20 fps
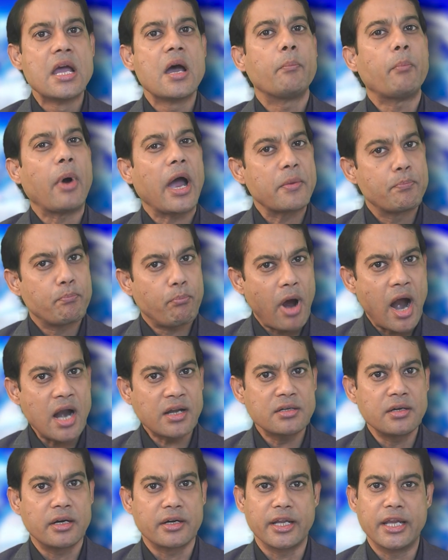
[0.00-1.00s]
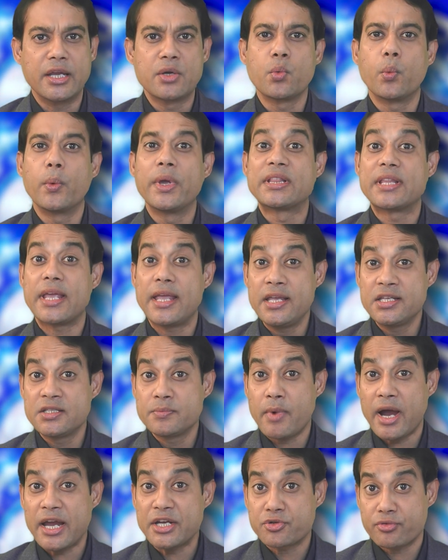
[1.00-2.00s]
By partnering with
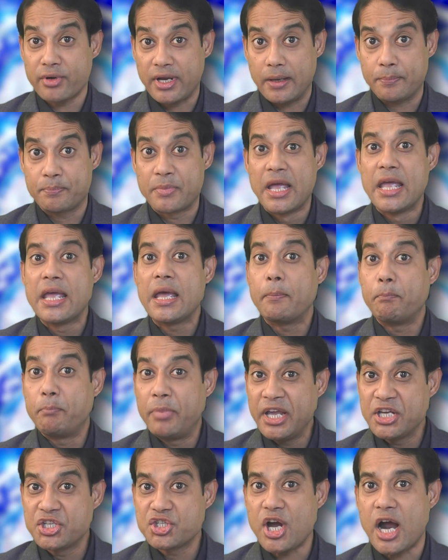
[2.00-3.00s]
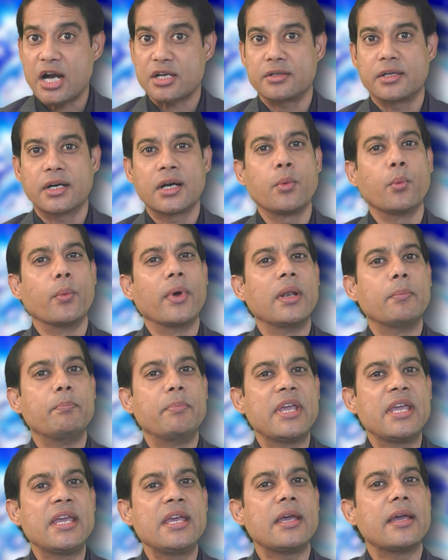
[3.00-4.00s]
EaseMyTrip, Big Charter will
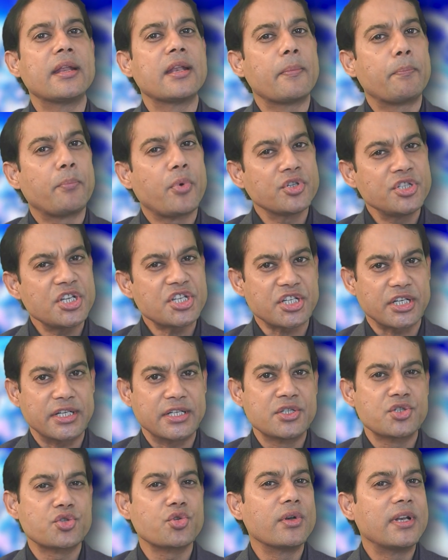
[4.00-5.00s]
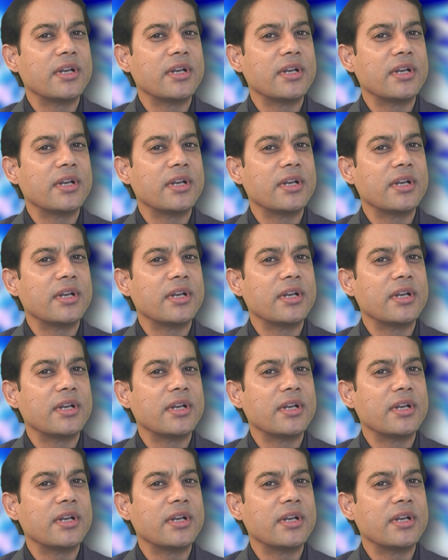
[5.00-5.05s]
be in a position to